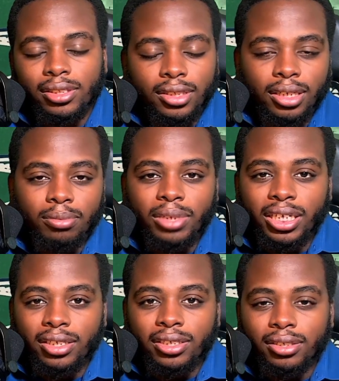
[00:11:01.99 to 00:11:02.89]
I'm not
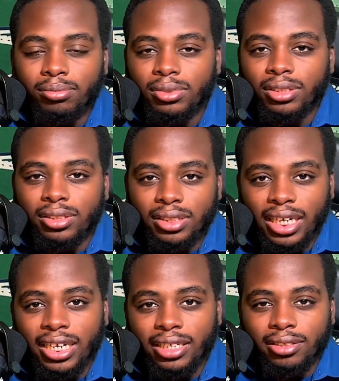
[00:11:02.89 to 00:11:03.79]
making it. I'm just
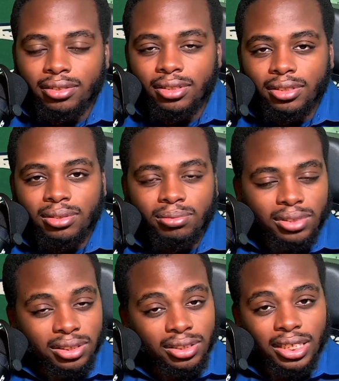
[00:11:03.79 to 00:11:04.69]
saying
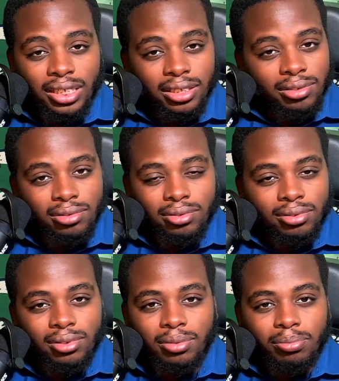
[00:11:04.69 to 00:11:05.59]
the
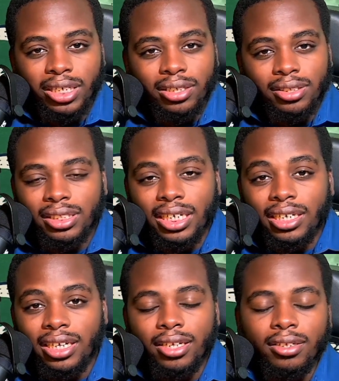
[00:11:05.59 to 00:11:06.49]
Commanders
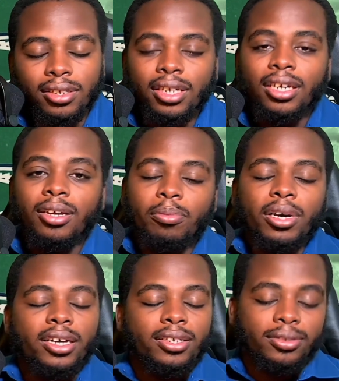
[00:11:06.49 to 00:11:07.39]
ain't it.
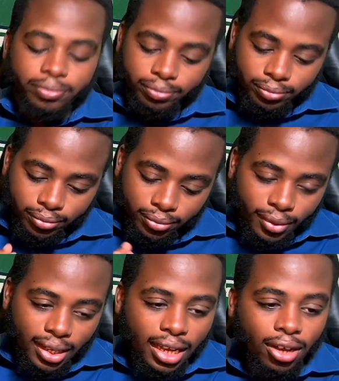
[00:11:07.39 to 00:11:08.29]
But
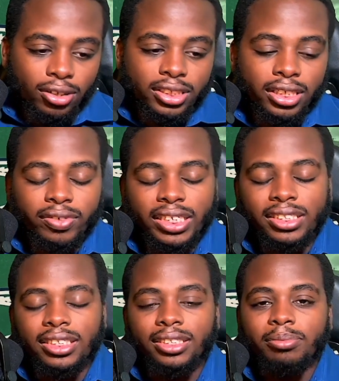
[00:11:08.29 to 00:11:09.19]
all
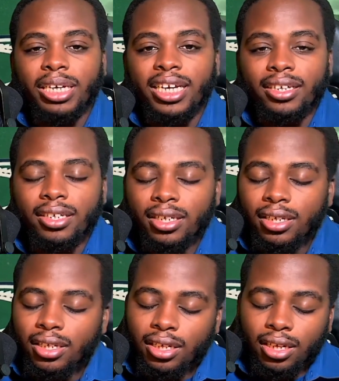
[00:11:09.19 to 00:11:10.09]
seriousness, man,
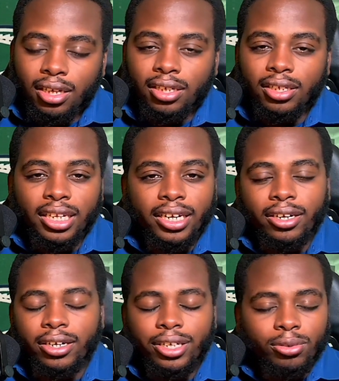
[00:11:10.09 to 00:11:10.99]
there
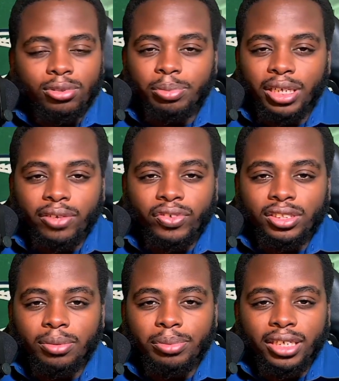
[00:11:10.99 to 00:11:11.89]
are huge
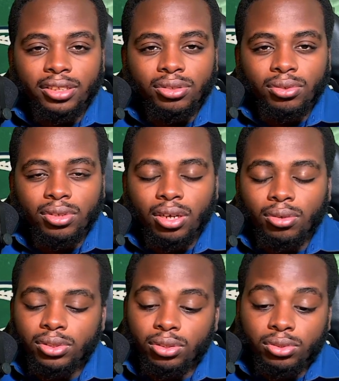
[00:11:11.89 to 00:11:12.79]
benefits of being
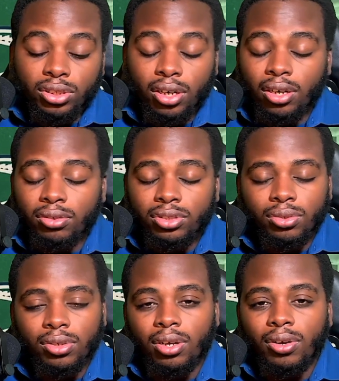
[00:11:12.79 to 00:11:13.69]
2-0. So starting out
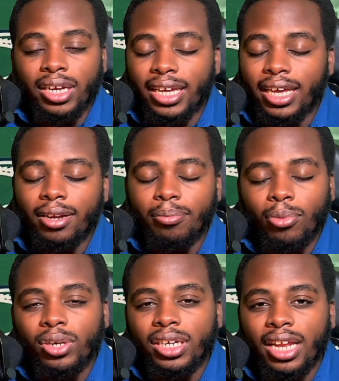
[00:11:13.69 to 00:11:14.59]
2-0, again,
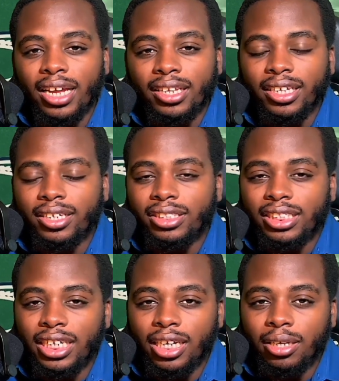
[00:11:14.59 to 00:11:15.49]
more than likely your
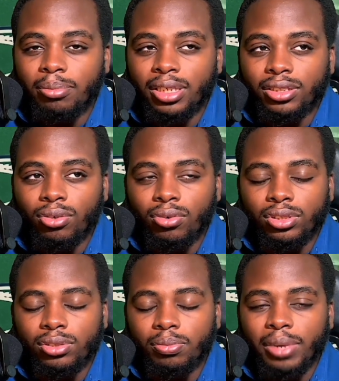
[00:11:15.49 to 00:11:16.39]
team is going
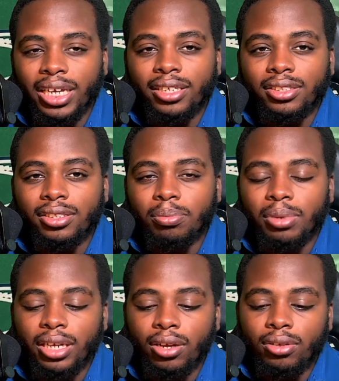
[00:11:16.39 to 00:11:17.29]
to make it to the
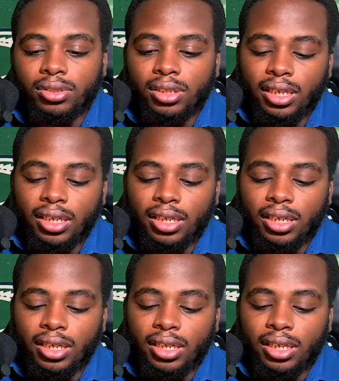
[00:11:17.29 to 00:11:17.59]
playoffs.